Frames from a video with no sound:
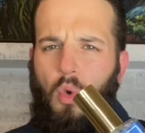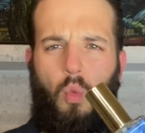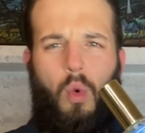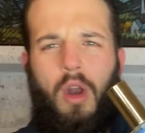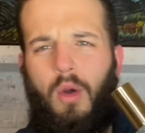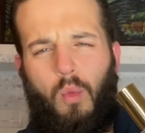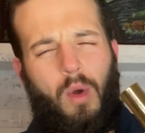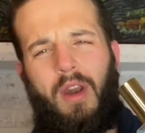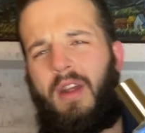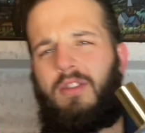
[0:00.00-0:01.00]
what a
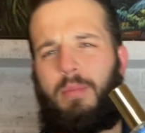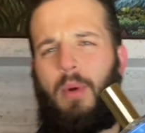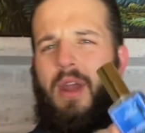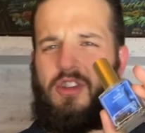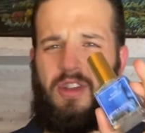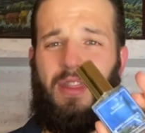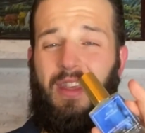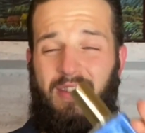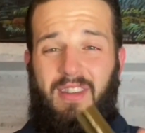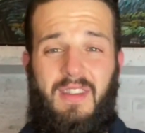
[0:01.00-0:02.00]
what an inspiration
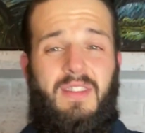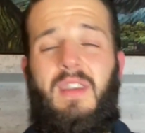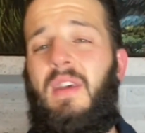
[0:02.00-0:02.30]
this is.